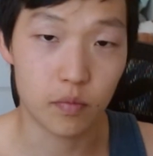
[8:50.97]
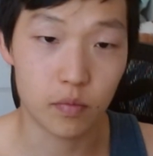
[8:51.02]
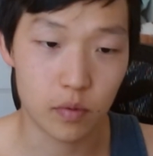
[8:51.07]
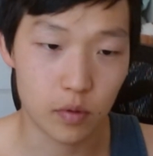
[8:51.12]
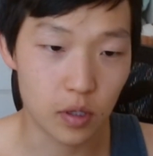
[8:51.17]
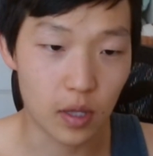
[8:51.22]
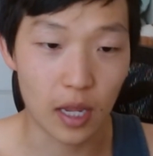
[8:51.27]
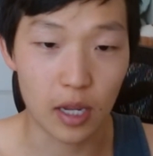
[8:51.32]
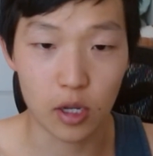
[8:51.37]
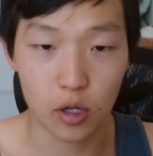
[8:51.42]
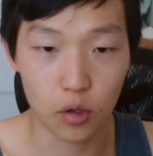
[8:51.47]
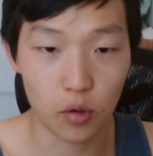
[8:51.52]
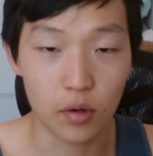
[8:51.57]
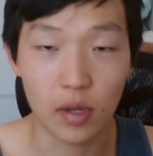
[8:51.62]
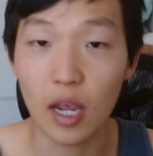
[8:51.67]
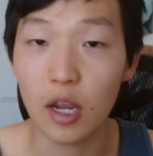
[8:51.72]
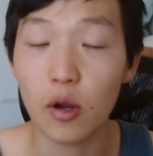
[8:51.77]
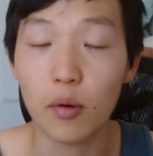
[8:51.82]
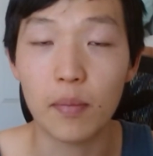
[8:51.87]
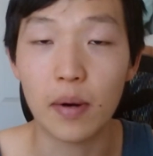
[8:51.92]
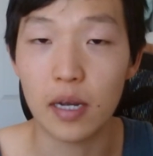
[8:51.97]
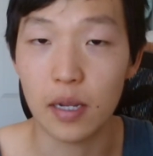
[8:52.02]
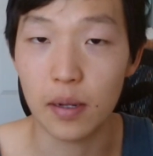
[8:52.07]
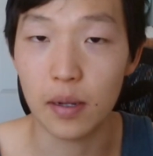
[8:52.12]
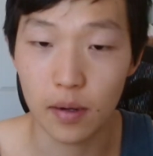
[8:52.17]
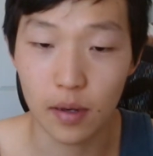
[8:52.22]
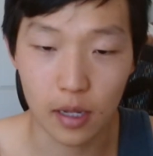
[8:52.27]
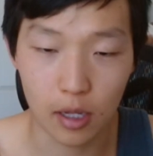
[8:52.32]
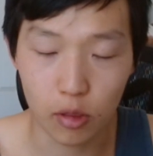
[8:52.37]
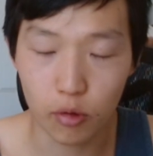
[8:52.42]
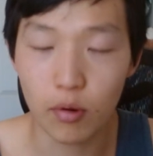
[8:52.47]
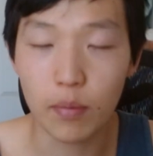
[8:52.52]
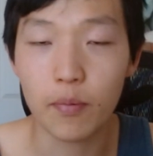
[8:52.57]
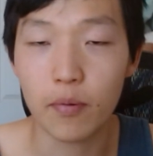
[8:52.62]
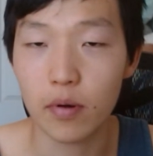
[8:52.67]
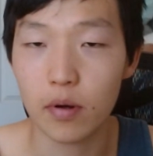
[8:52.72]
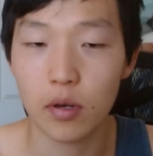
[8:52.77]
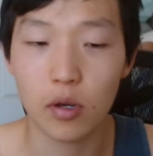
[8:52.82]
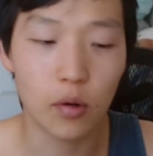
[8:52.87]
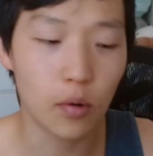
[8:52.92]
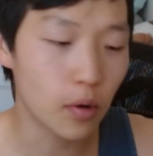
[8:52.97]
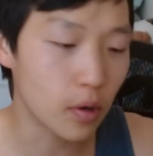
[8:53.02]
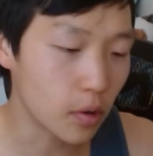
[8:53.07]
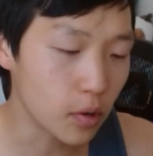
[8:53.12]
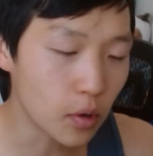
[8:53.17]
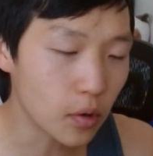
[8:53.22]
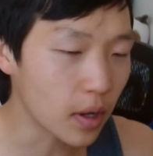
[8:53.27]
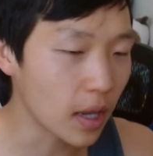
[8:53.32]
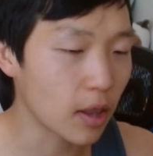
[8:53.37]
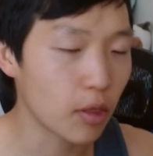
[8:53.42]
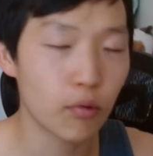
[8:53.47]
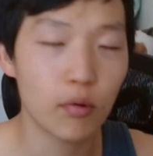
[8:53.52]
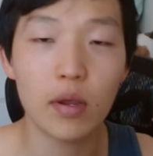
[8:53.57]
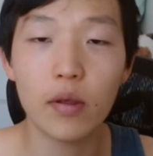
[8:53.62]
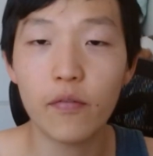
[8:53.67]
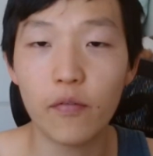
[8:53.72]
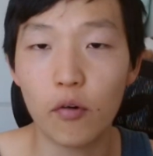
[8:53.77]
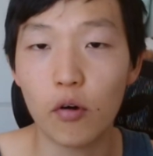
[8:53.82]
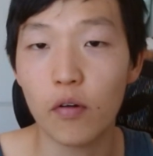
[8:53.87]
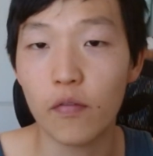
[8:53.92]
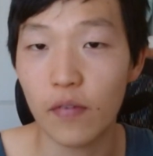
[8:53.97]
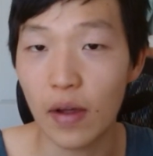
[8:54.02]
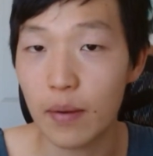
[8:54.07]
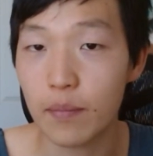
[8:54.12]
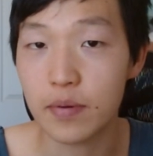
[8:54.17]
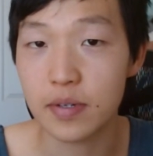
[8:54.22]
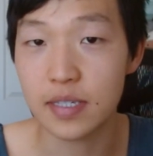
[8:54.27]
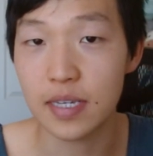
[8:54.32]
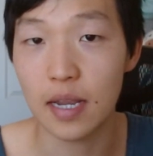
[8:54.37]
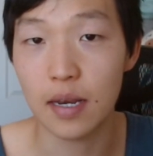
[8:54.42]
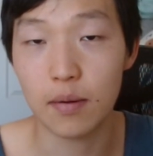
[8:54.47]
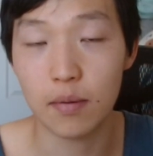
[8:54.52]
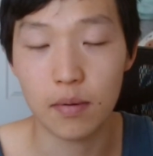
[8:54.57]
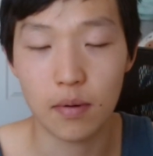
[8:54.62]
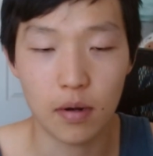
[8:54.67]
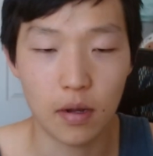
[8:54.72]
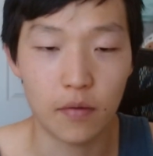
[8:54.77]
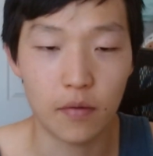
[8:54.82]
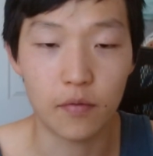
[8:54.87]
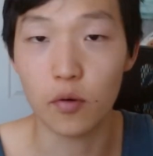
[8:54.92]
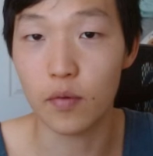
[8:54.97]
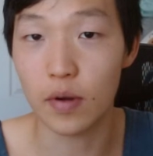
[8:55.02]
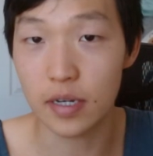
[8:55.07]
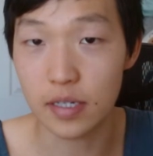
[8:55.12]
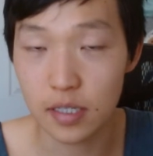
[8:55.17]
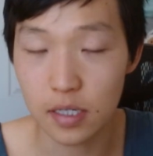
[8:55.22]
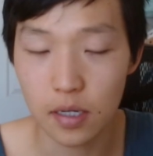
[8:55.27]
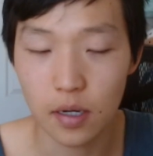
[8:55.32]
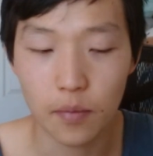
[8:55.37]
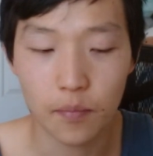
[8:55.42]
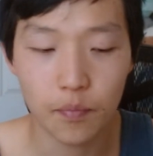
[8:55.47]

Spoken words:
like you'll get your money, like you'll get 3, 4, 5% of your risk.